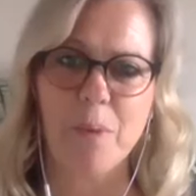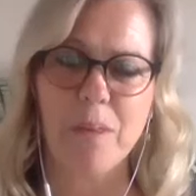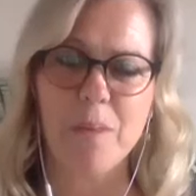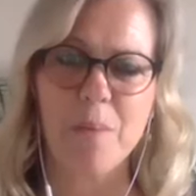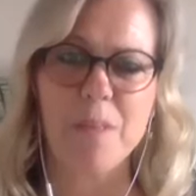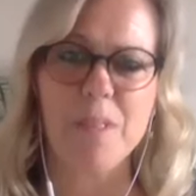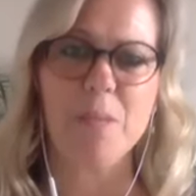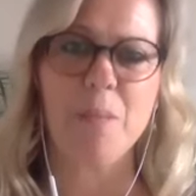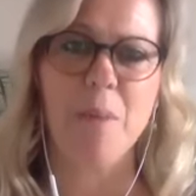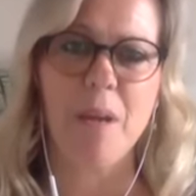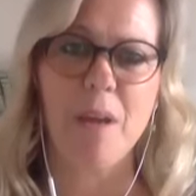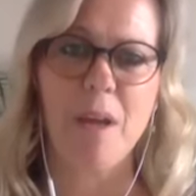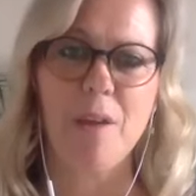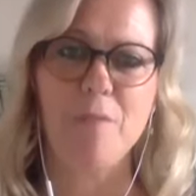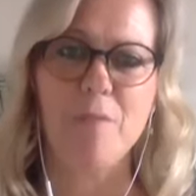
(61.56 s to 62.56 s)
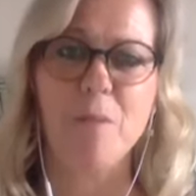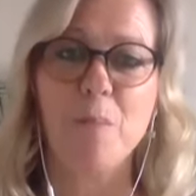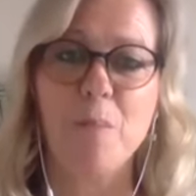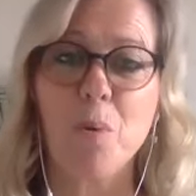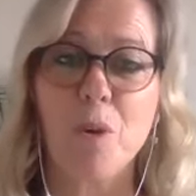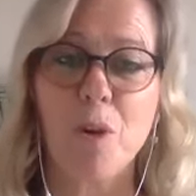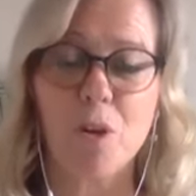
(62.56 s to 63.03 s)
them into my life, the
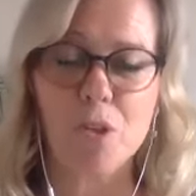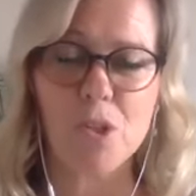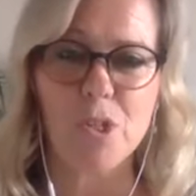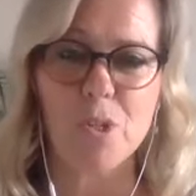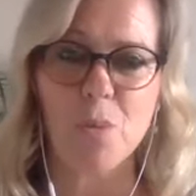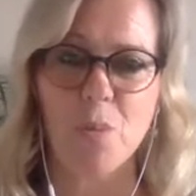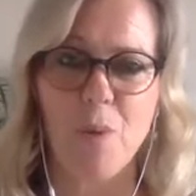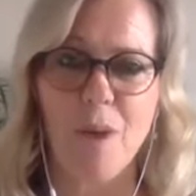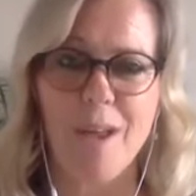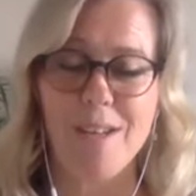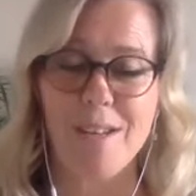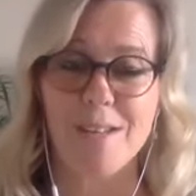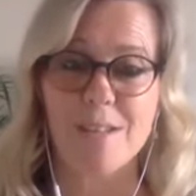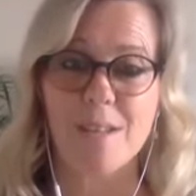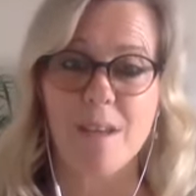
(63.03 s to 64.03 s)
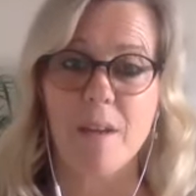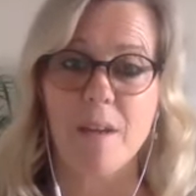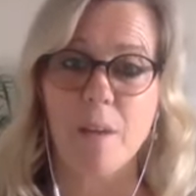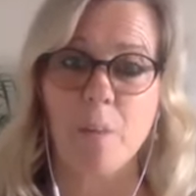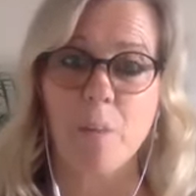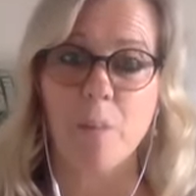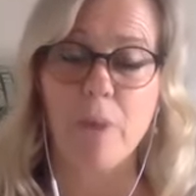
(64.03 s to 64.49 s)
more conscious awareness I
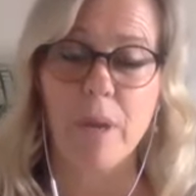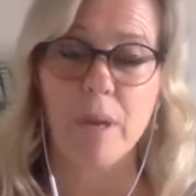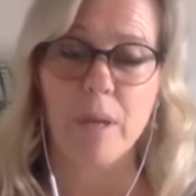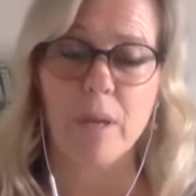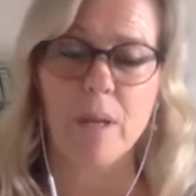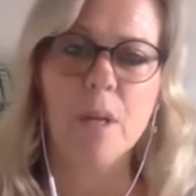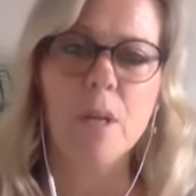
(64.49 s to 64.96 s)
can bring